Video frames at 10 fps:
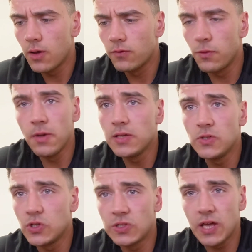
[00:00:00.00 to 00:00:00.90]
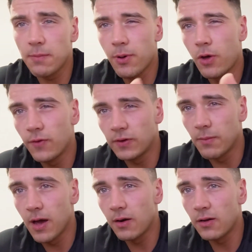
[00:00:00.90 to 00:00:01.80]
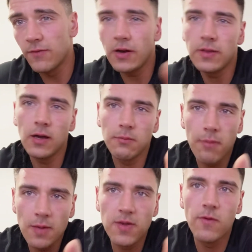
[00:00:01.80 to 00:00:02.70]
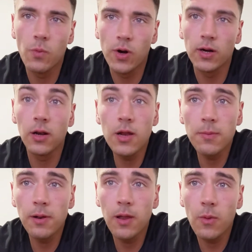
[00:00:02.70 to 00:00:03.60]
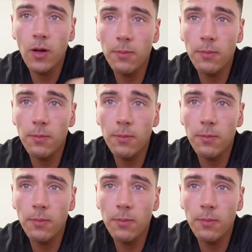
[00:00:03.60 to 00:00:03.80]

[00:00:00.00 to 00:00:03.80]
to me is just that perfect amount. If anything, I'd maybe even want it a little bit lower,